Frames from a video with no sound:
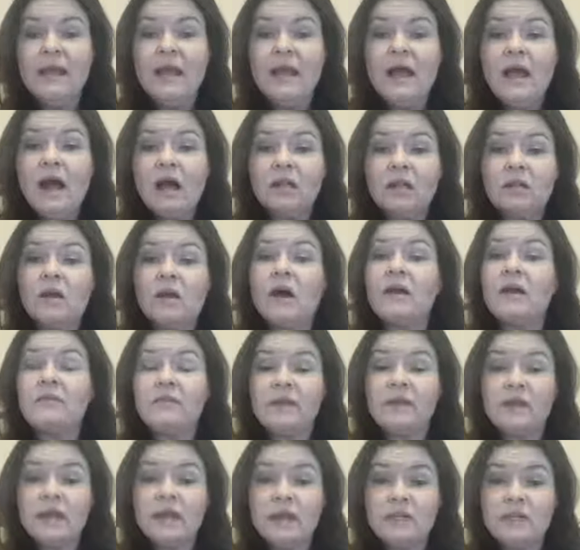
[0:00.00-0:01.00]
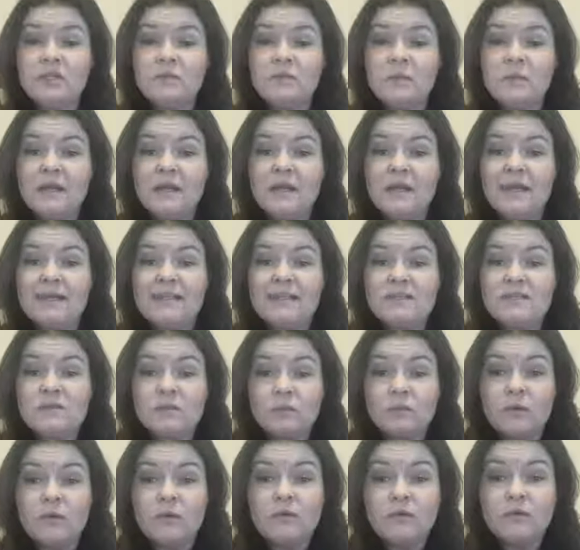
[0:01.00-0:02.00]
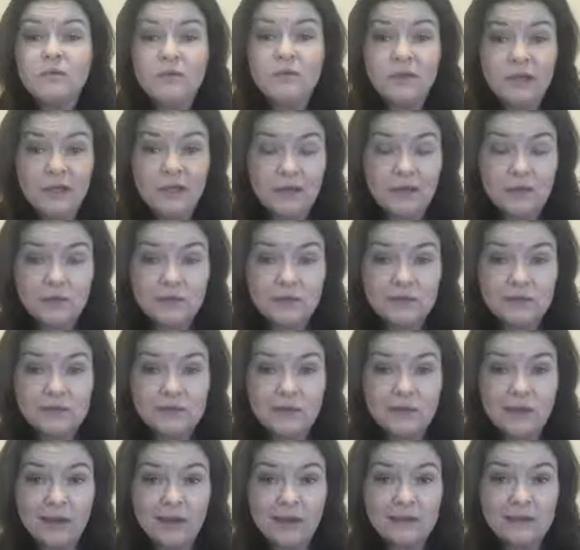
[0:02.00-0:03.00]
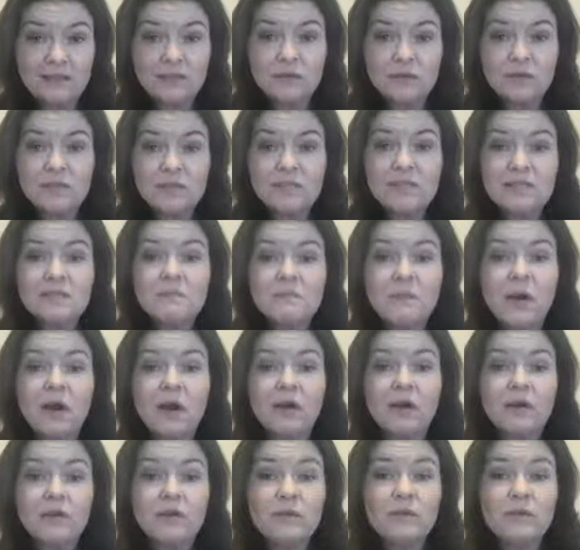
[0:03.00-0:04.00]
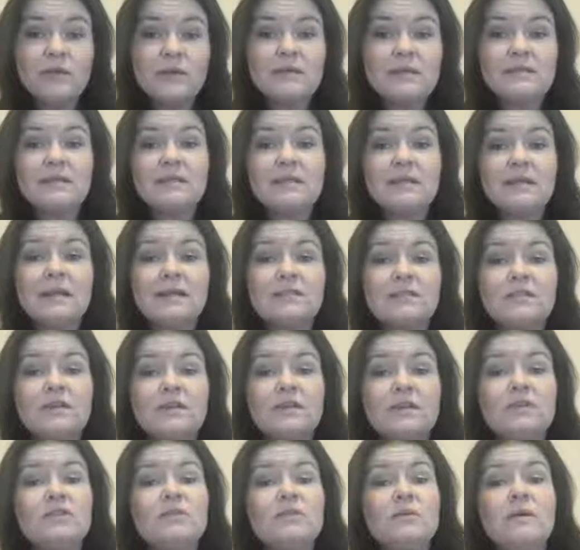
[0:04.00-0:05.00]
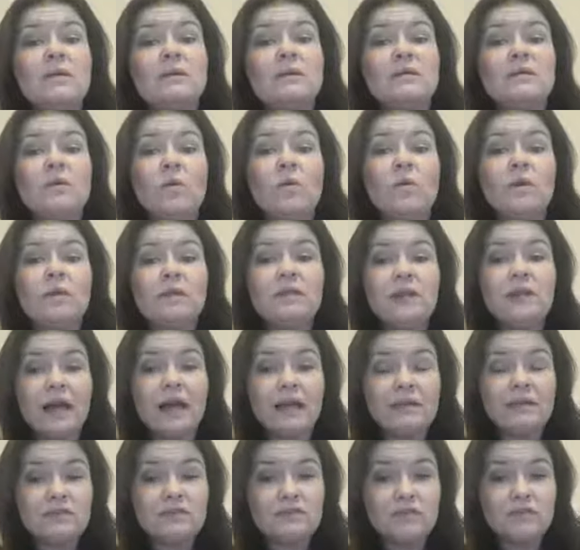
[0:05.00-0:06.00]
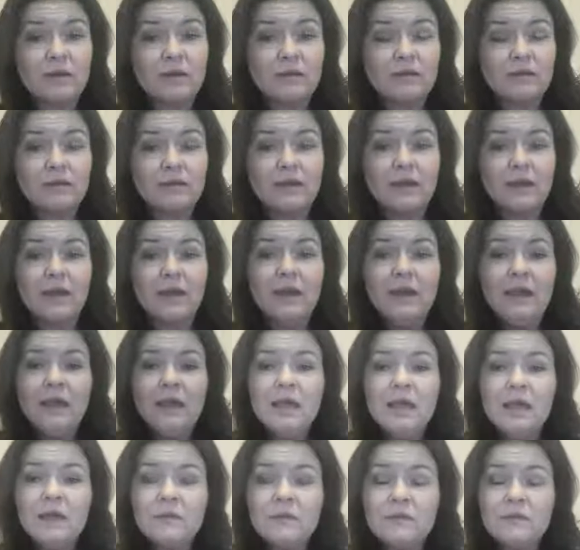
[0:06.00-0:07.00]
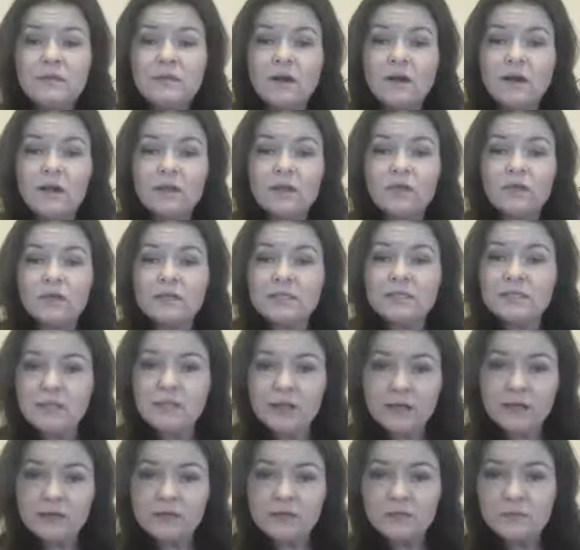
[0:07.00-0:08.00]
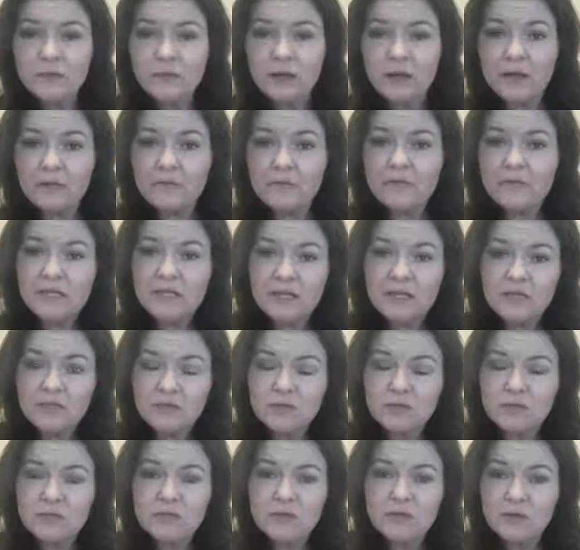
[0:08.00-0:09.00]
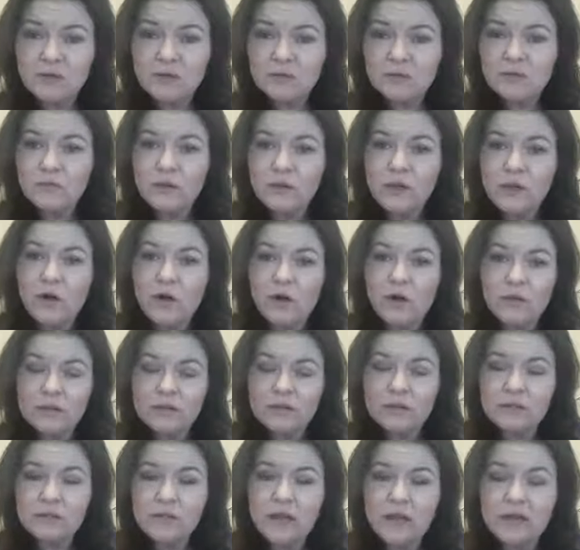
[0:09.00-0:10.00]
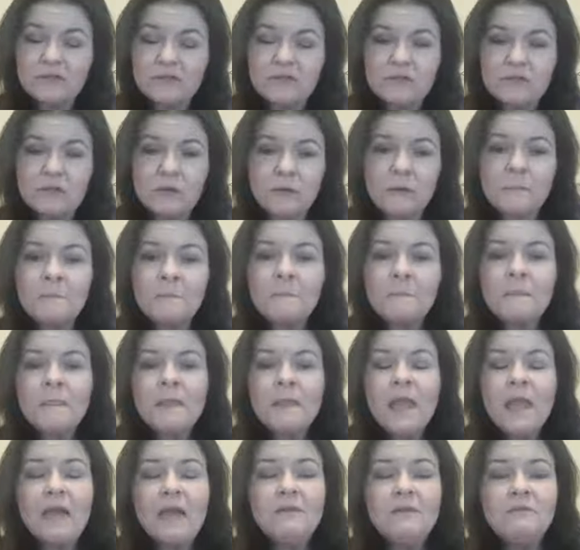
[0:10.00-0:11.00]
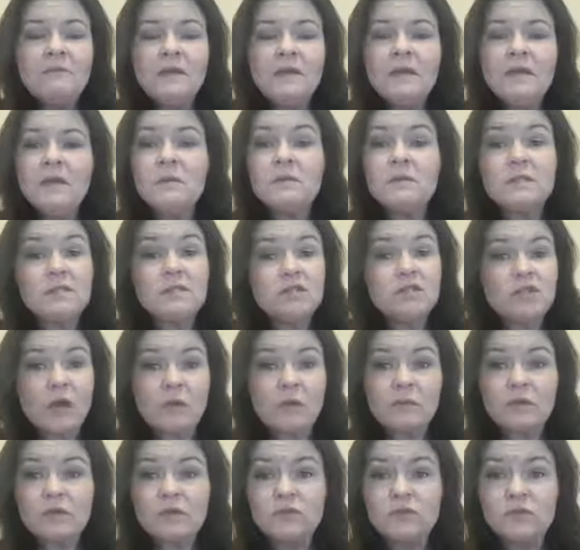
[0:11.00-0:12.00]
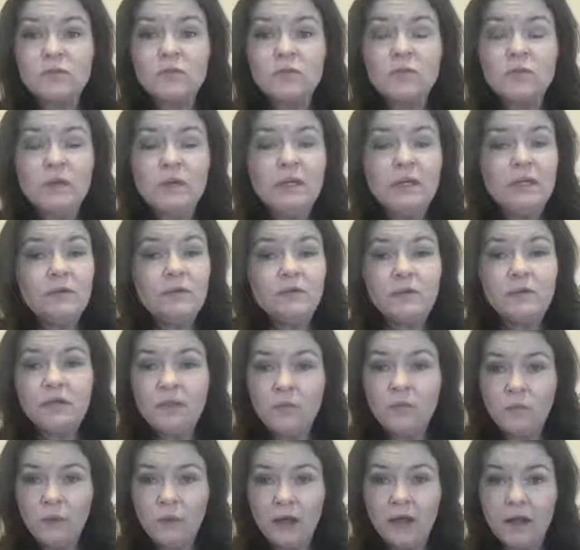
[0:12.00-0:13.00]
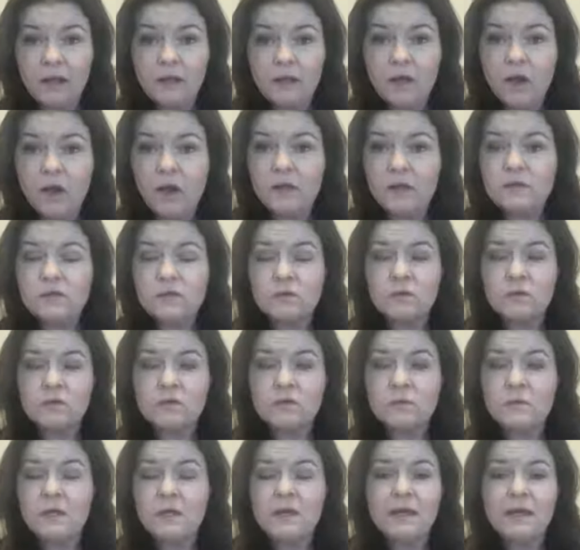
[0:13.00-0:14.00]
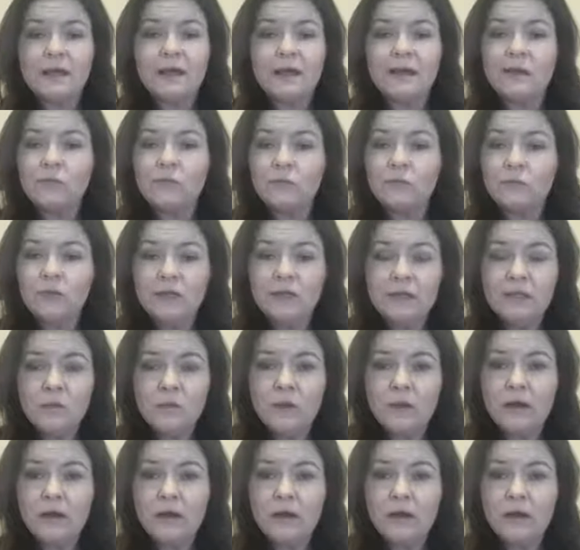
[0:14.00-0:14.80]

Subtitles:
a lot of engagement is through videos, okay? So this is part of the reason that I started doing this whole live stream thing. It was on Chris Ducker's recommendation to start doing all of the live stream. And videos in general do really, really well on social media, really well